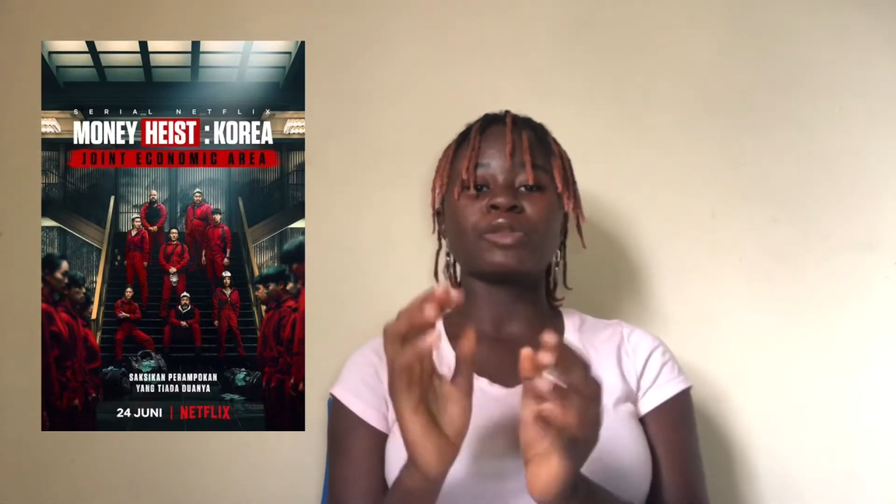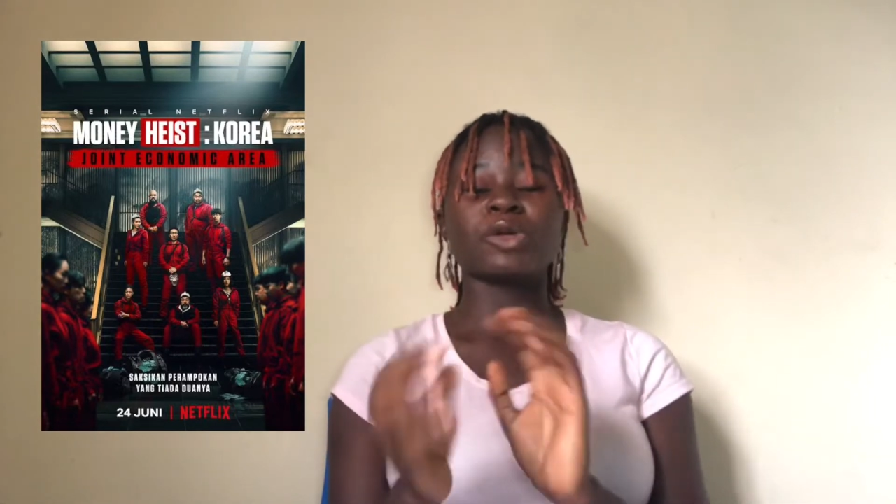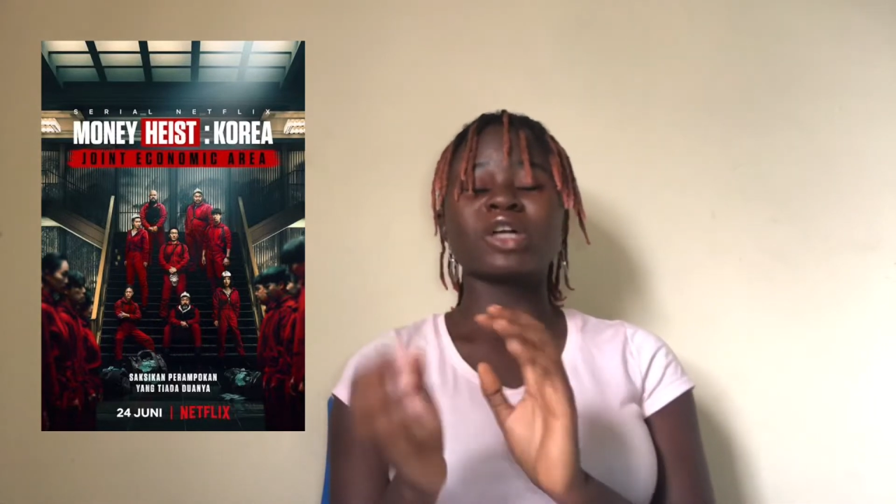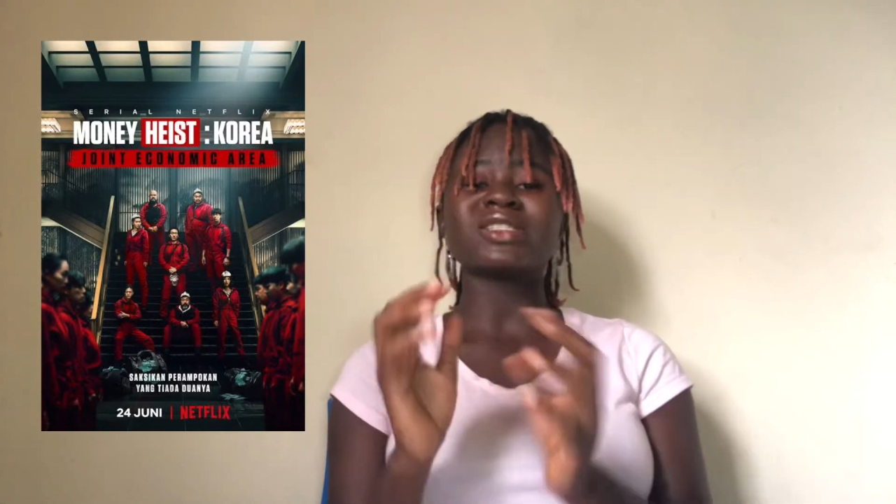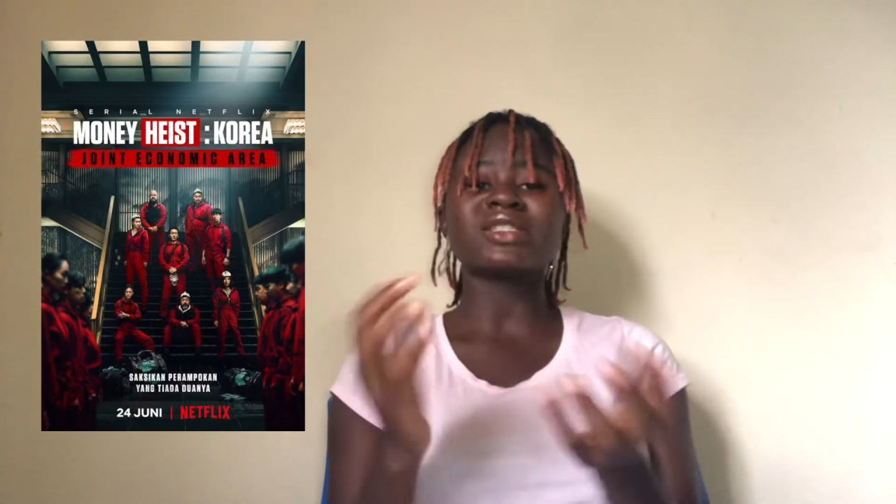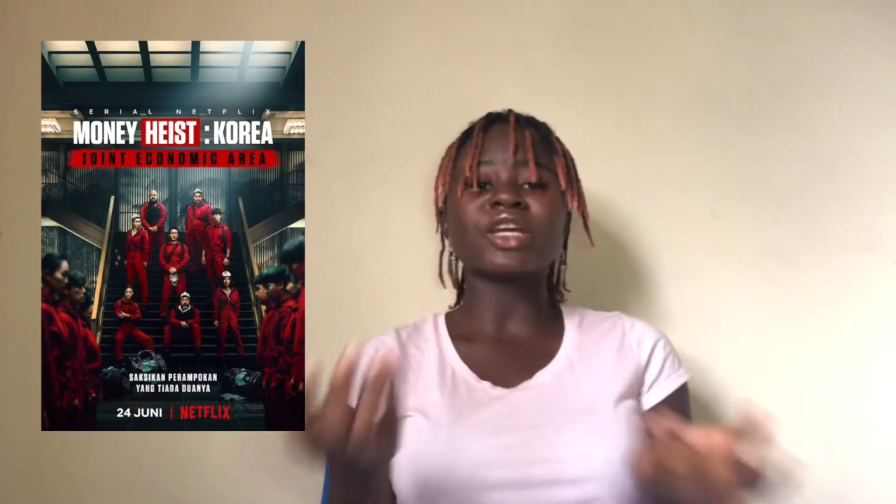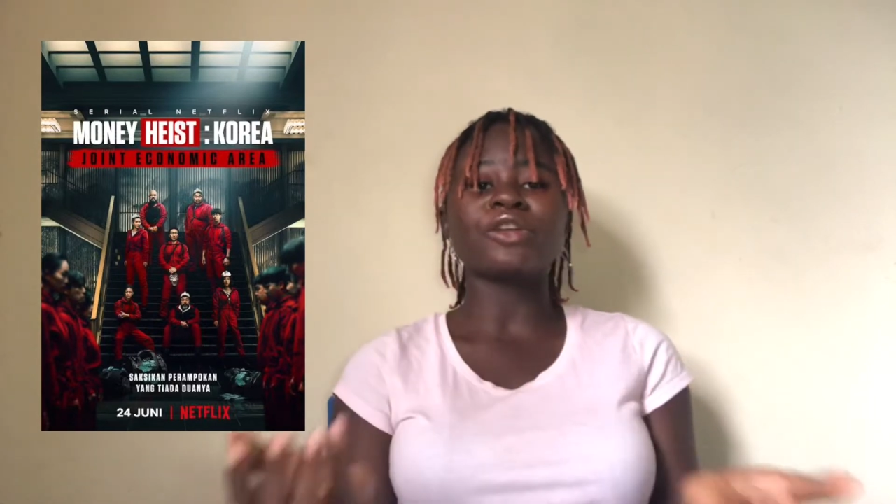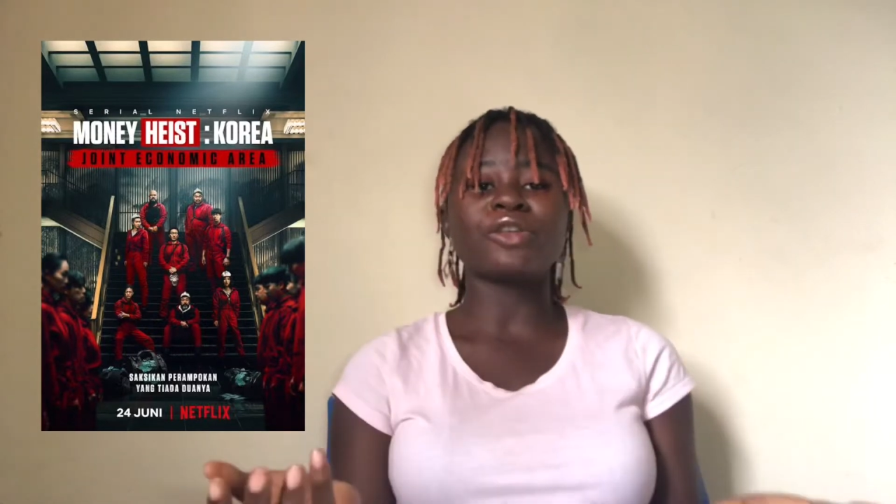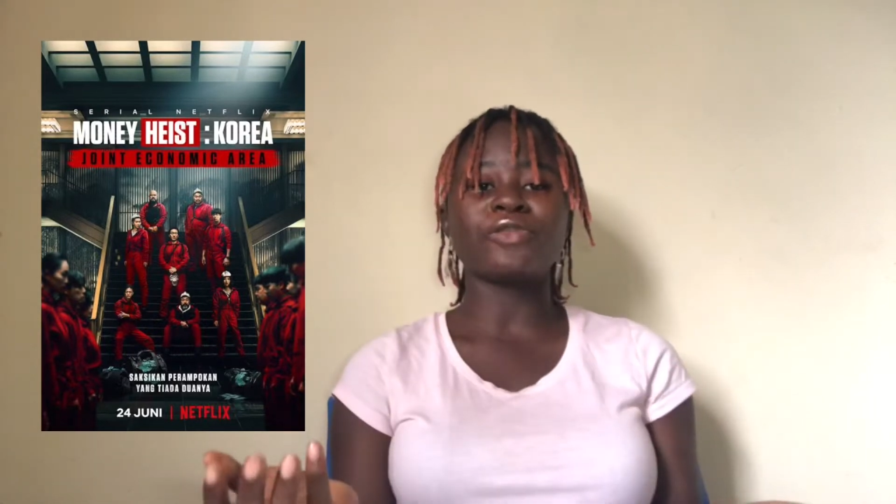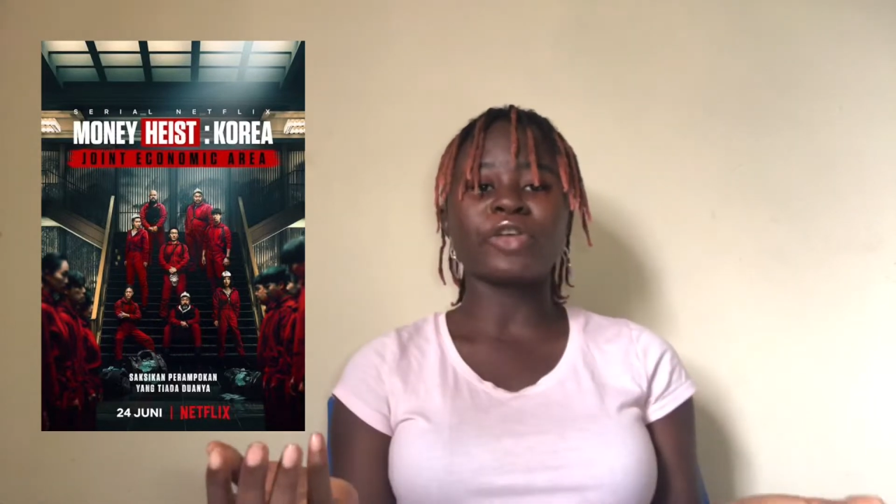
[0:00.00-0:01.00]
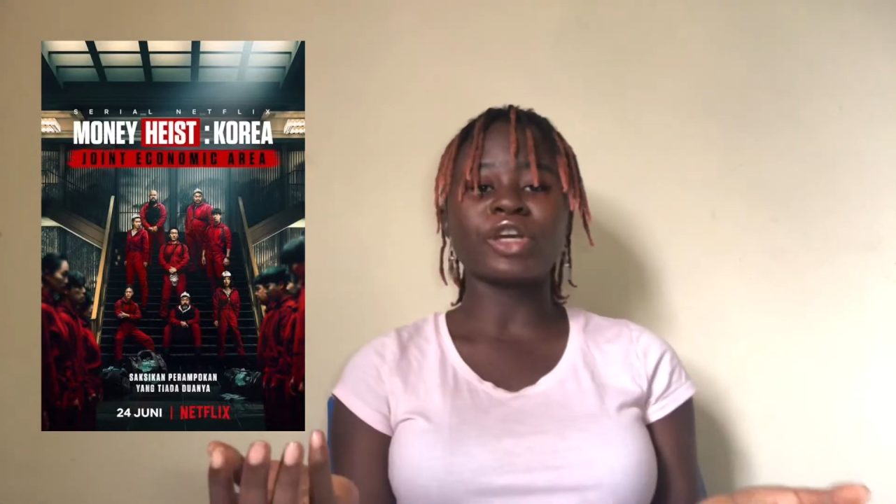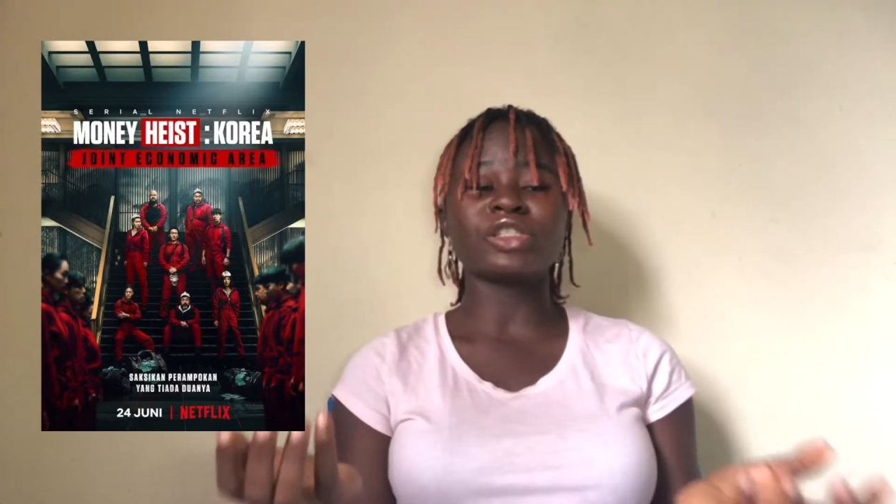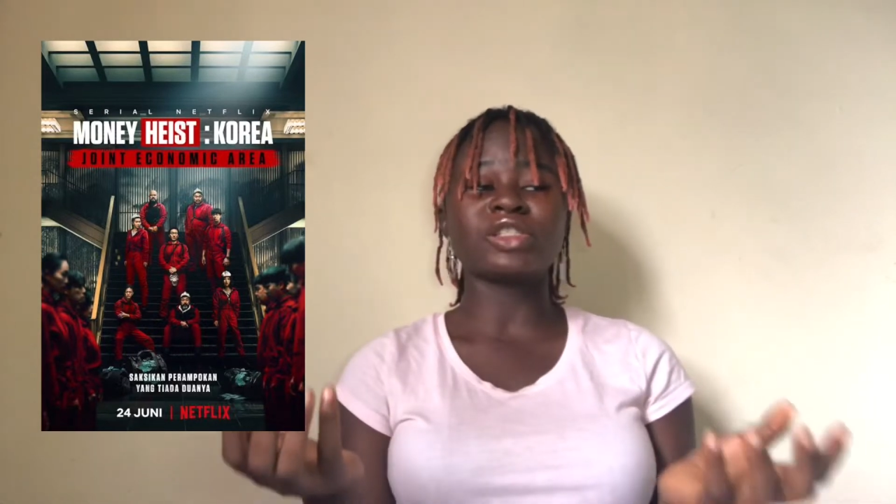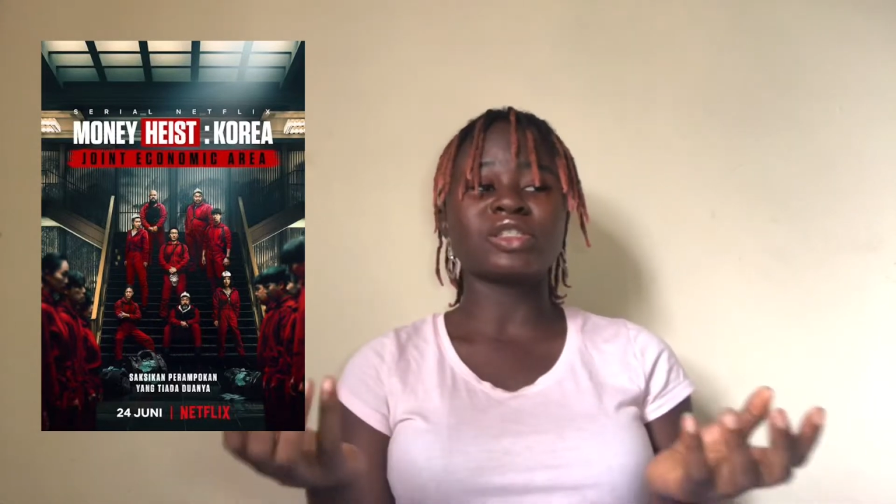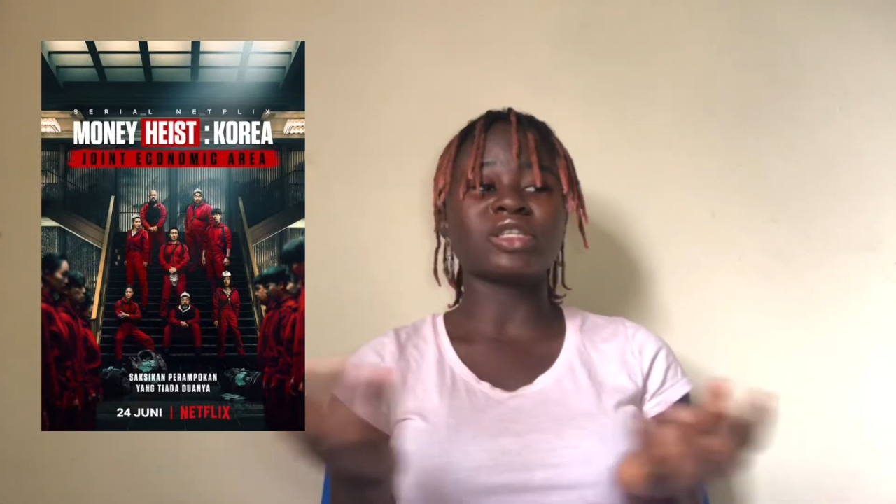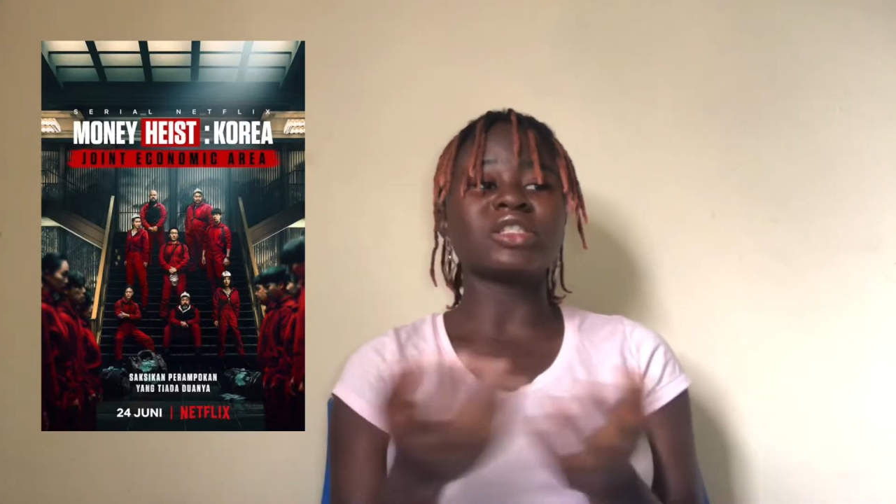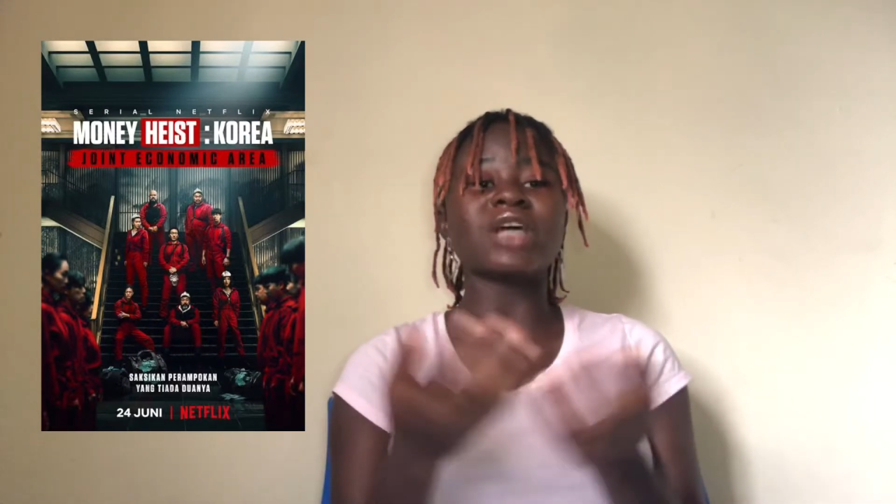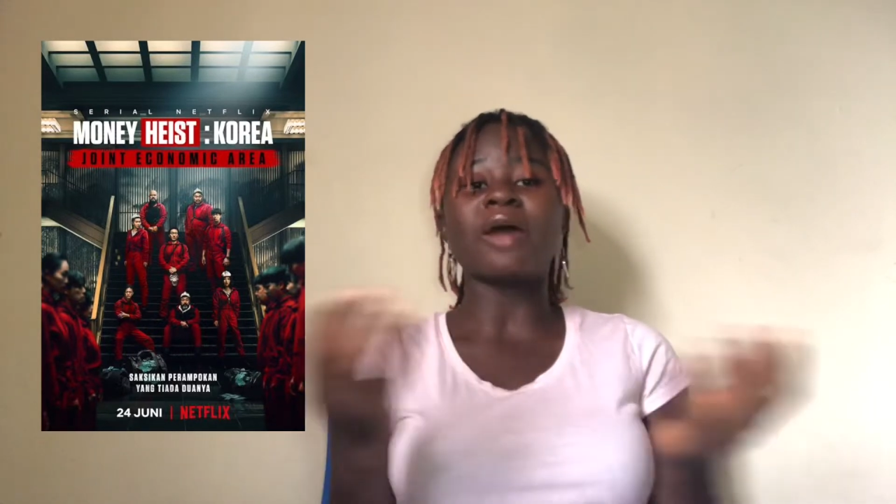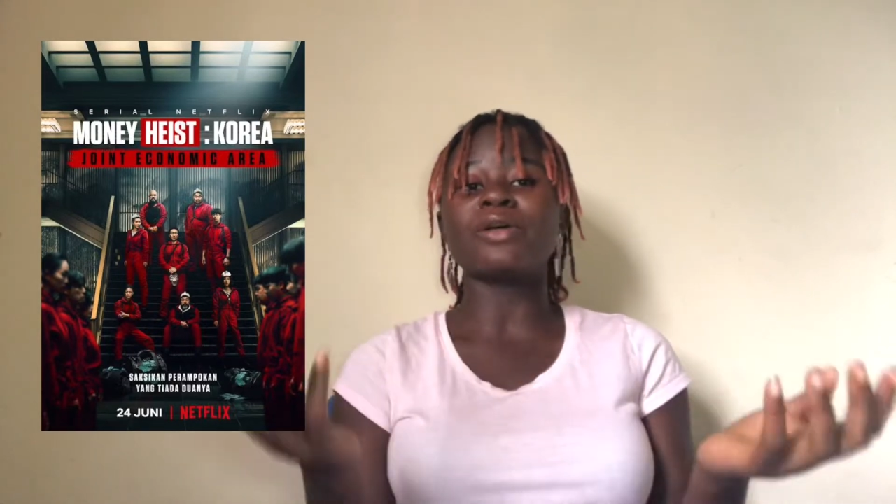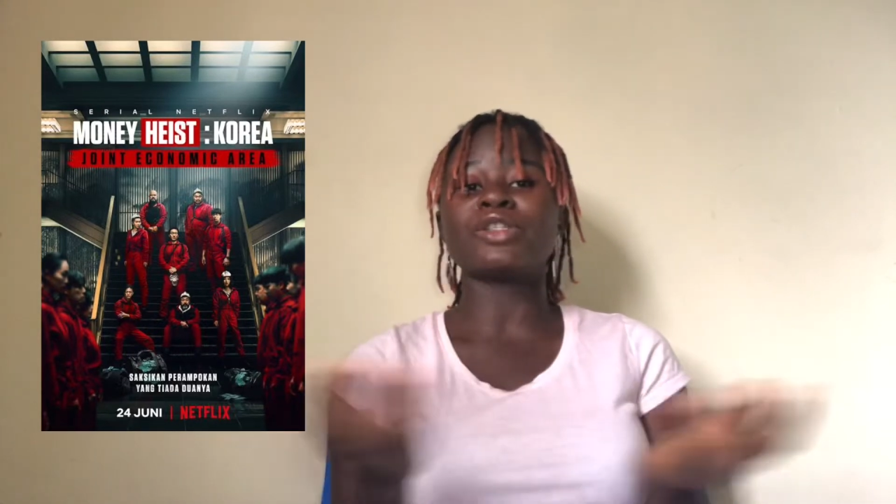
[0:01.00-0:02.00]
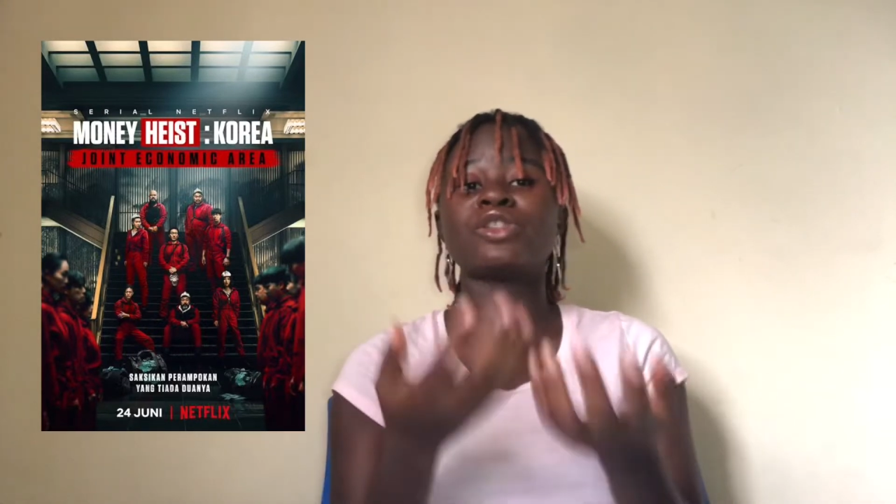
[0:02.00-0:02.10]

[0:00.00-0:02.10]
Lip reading: because it